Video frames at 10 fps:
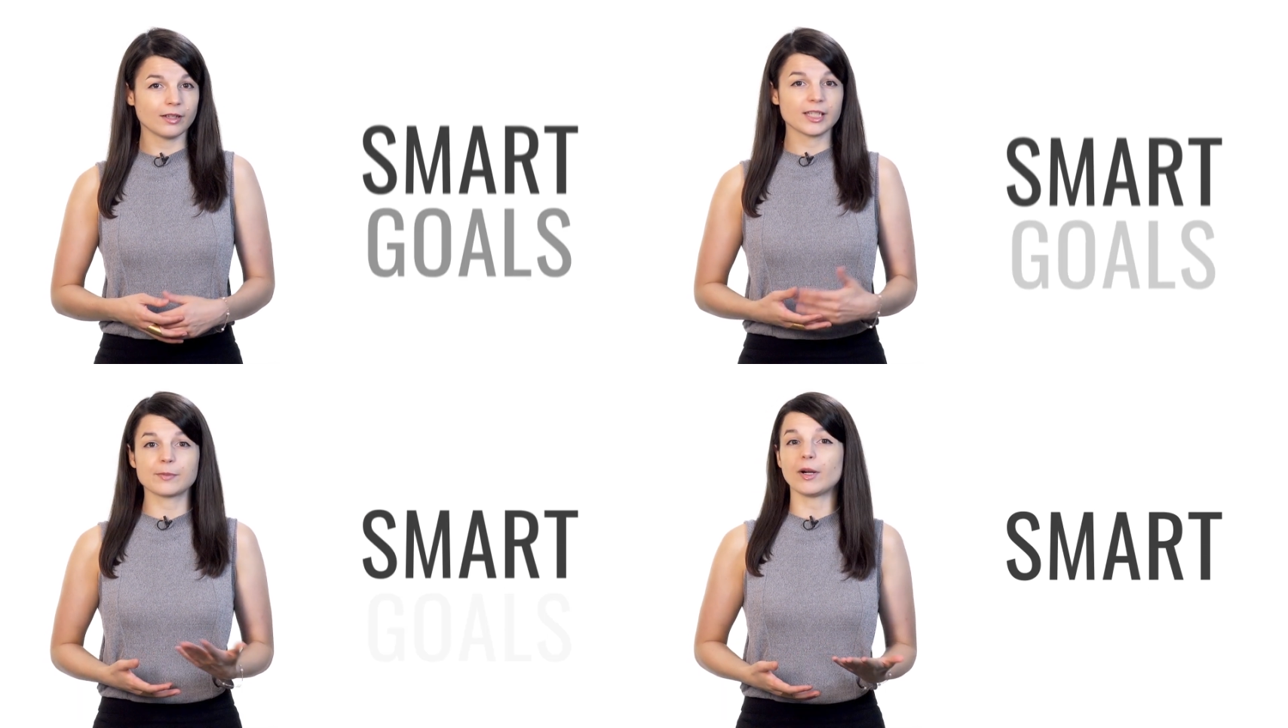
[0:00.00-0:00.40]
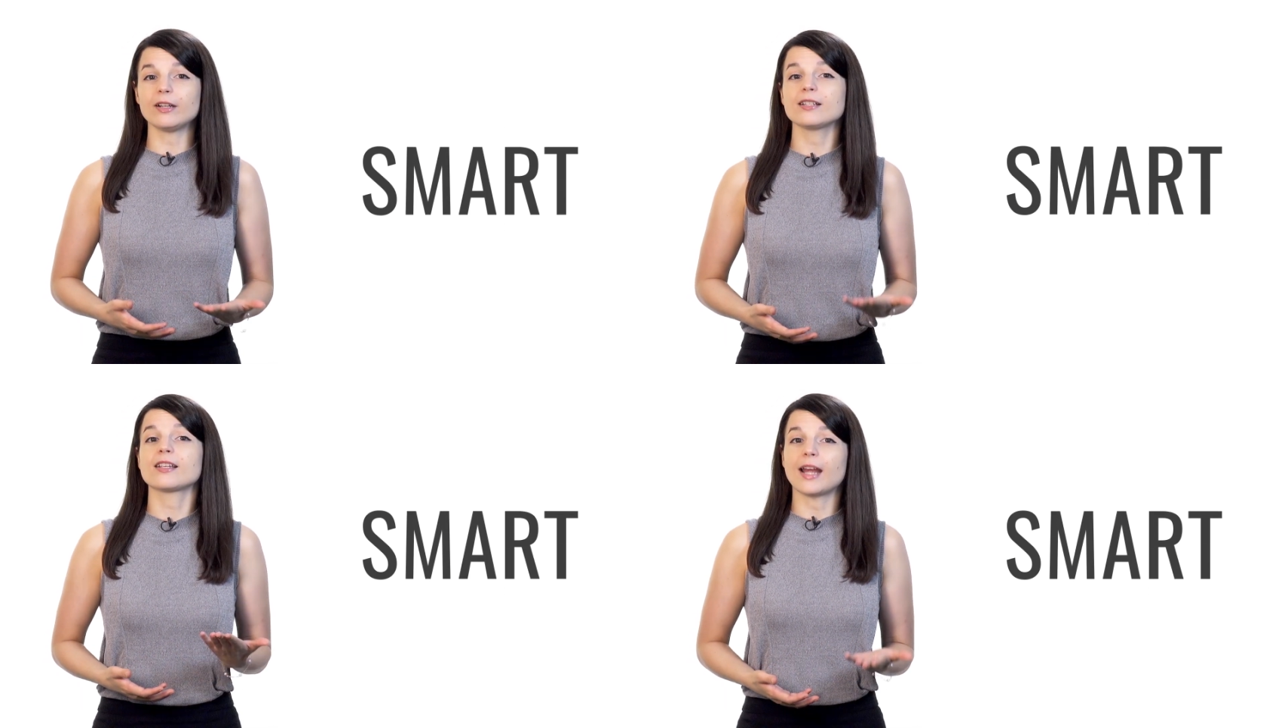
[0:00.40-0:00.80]

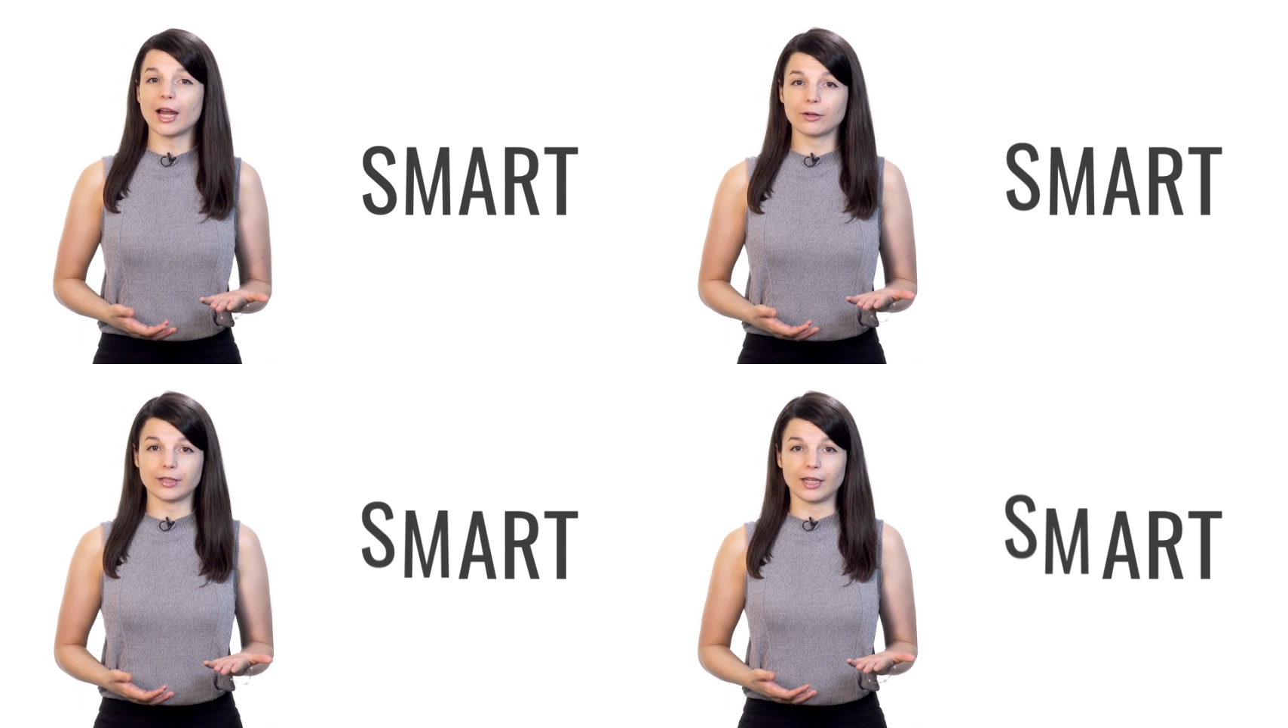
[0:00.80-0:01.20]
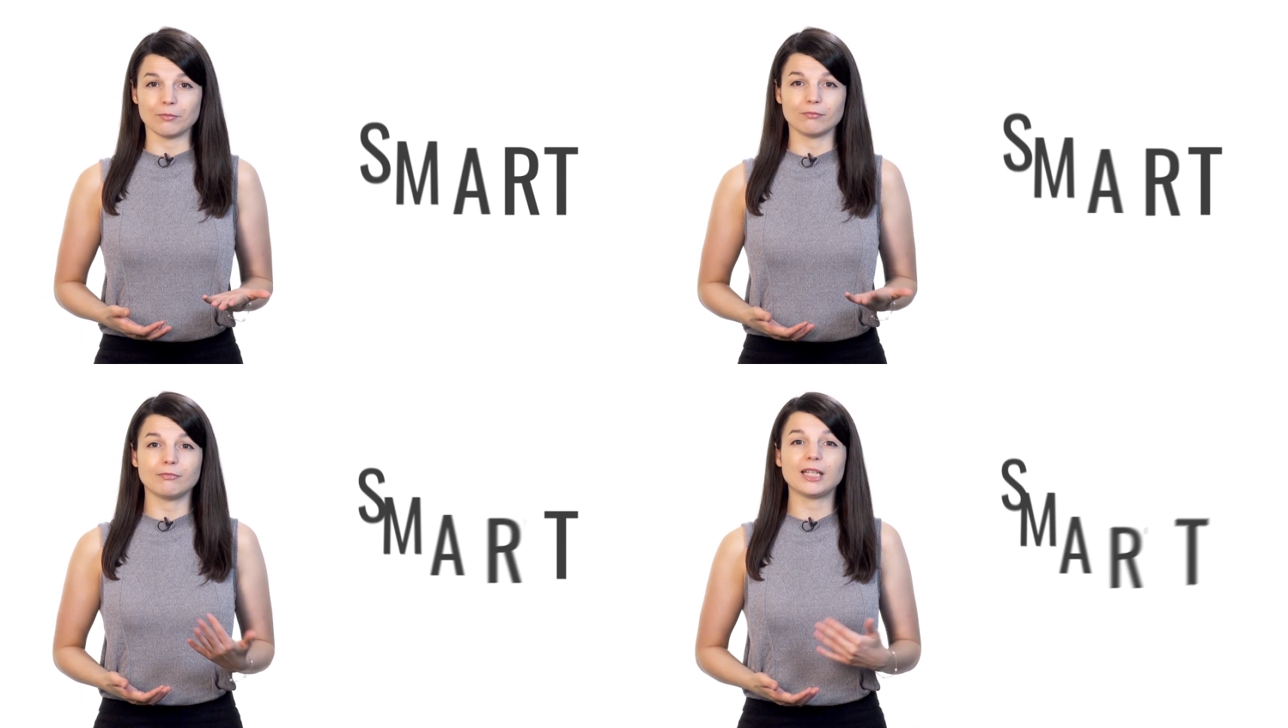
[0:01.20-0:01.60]
SMART is an
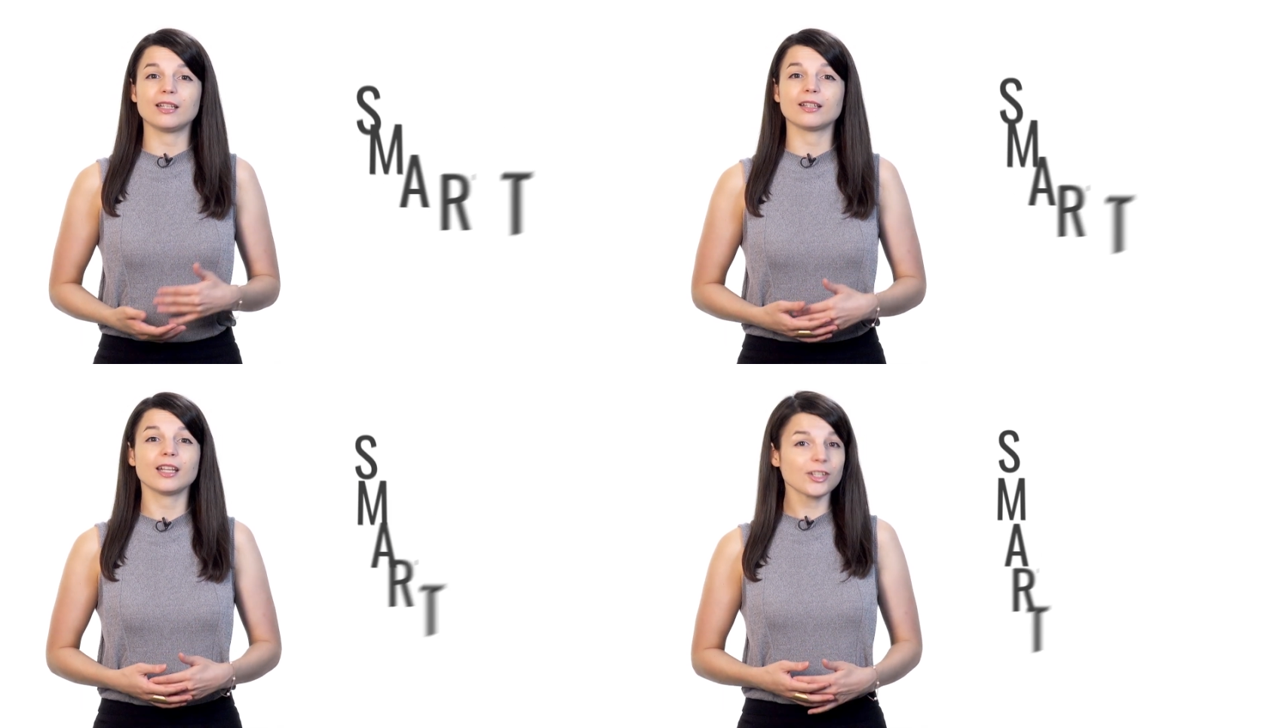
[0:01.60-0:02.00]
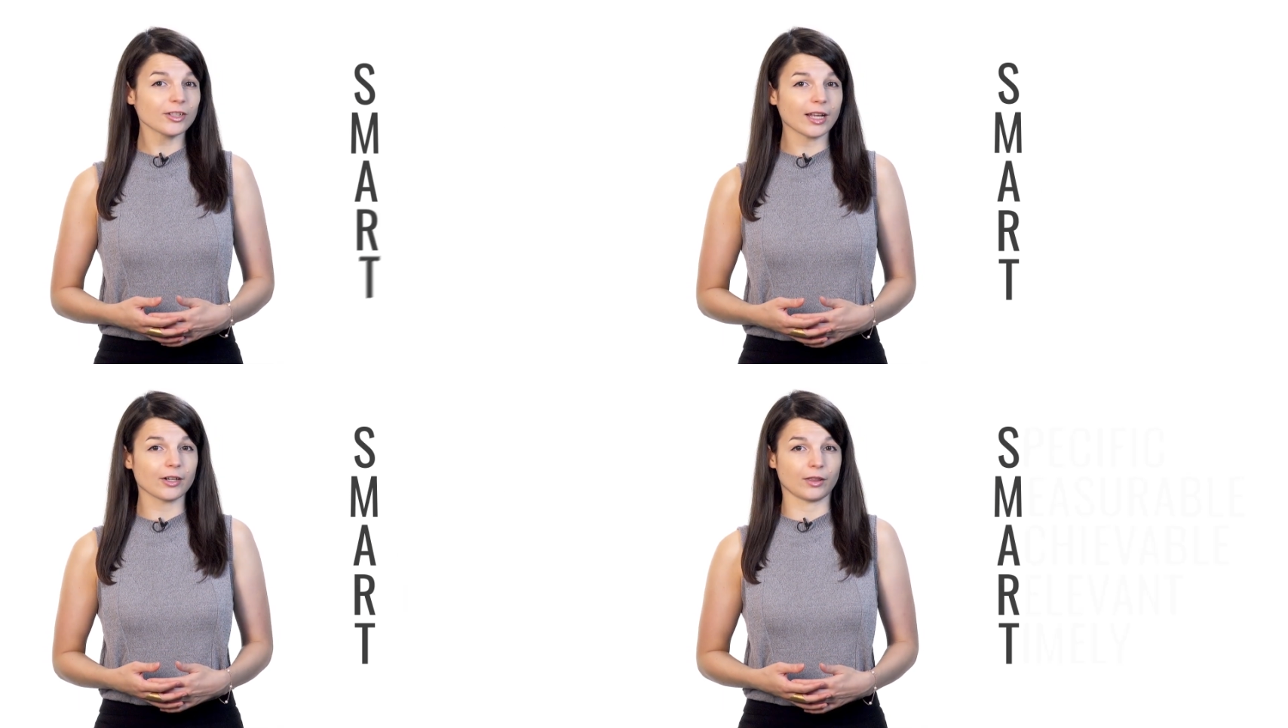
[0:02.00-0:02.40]
acronym, meaning each
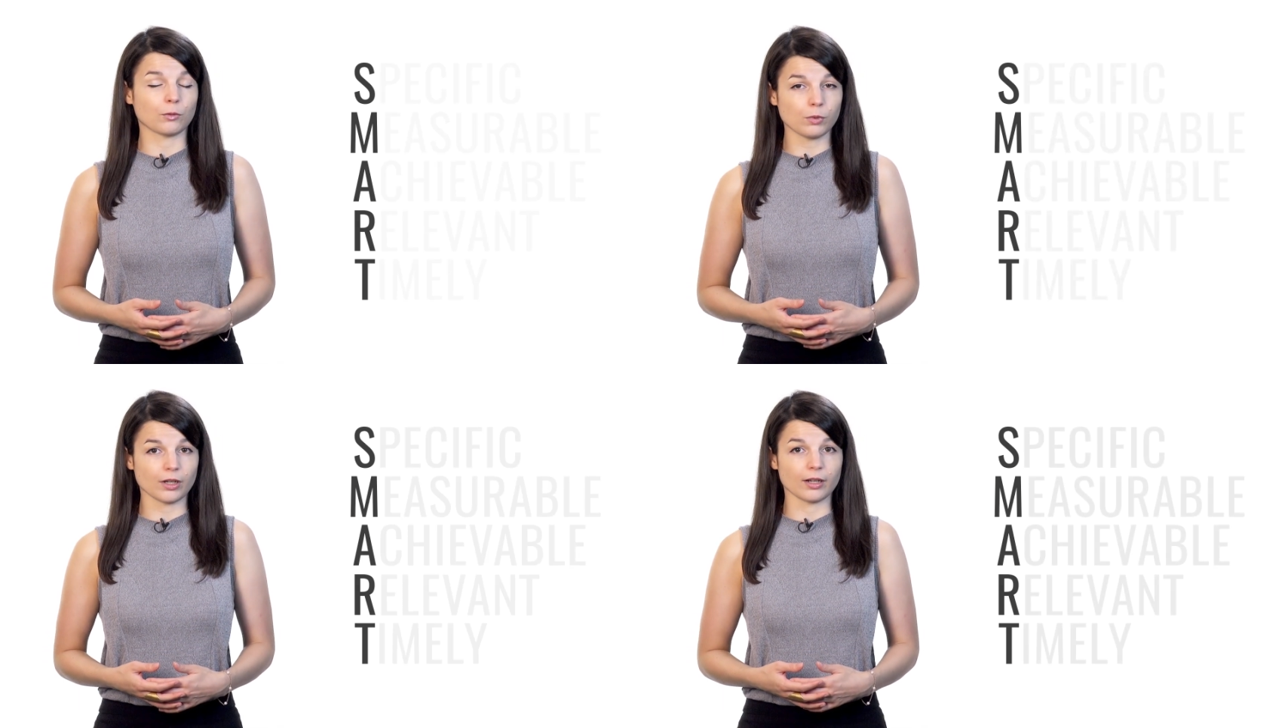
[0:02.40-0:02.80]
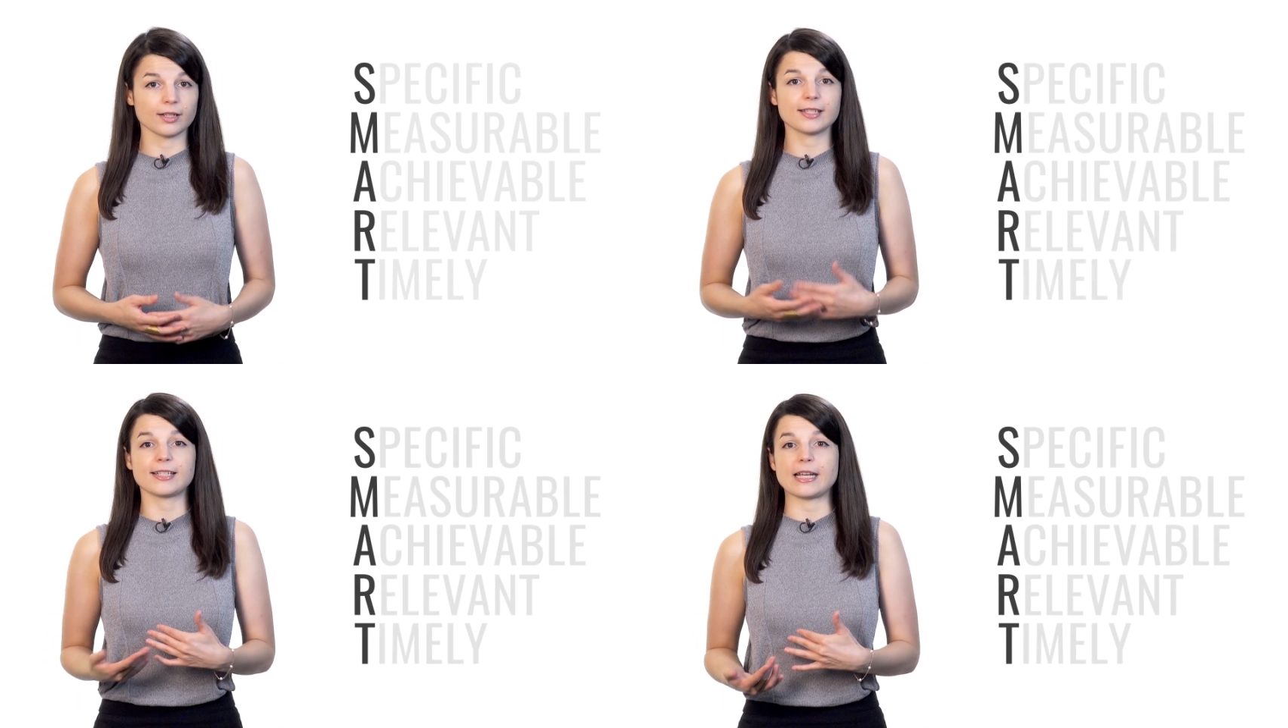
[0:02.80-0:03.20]
letter in the
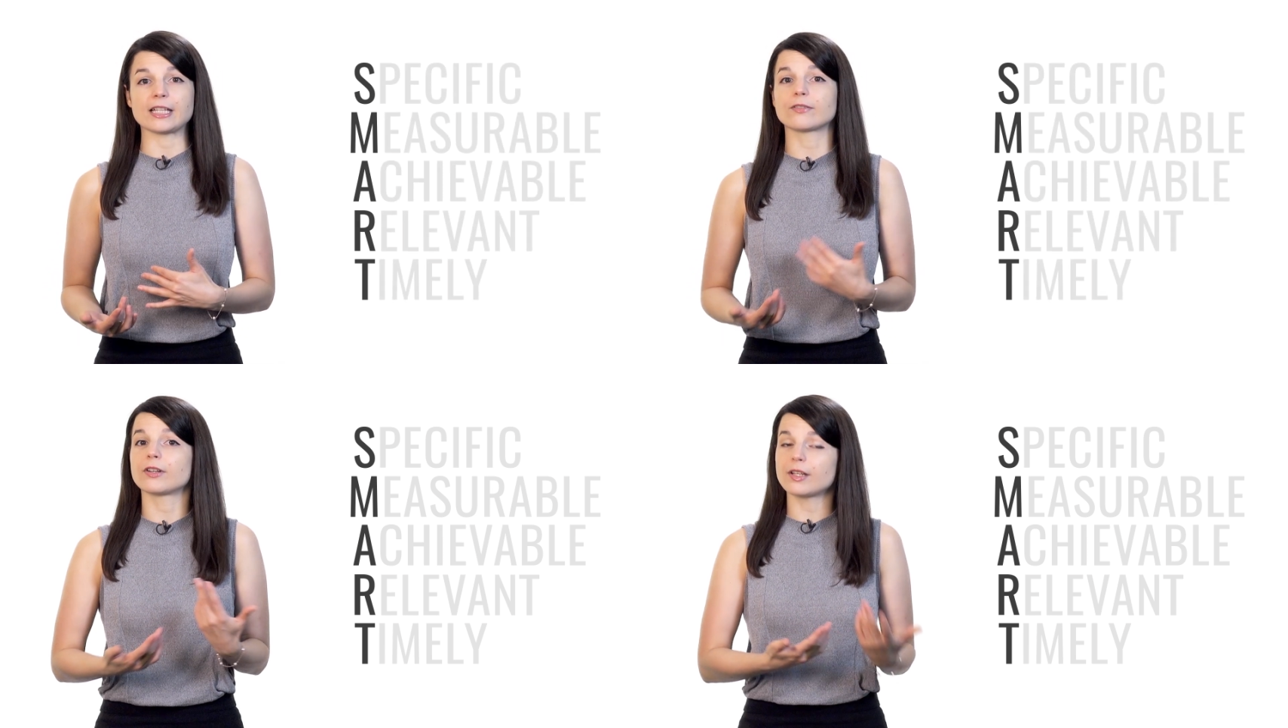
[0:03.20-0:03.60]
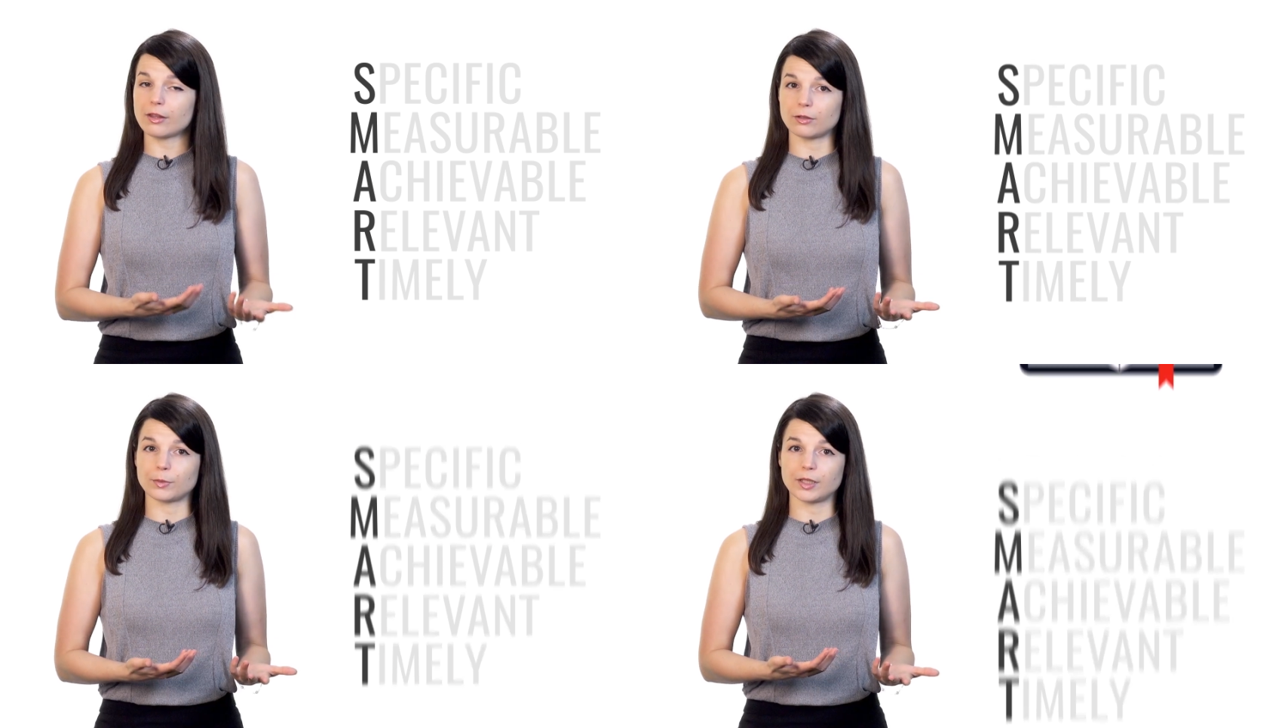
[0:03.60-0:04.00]
word stands for
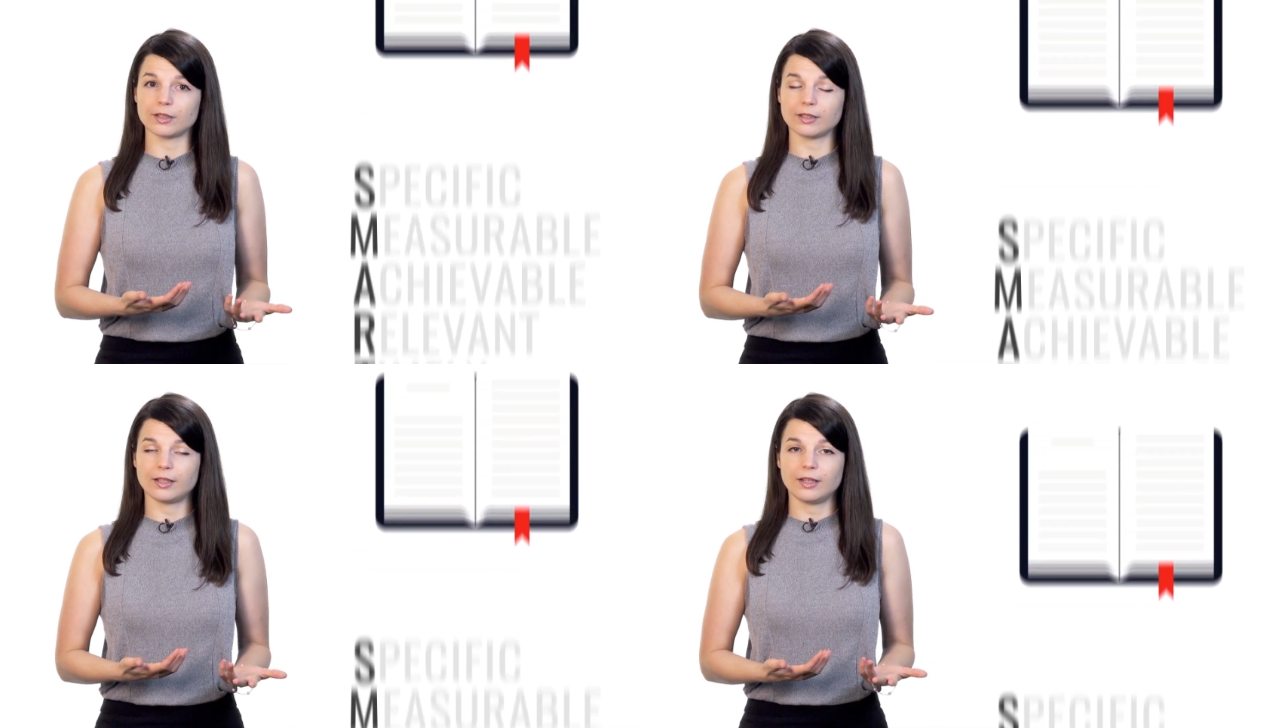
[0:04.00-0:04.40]
another word.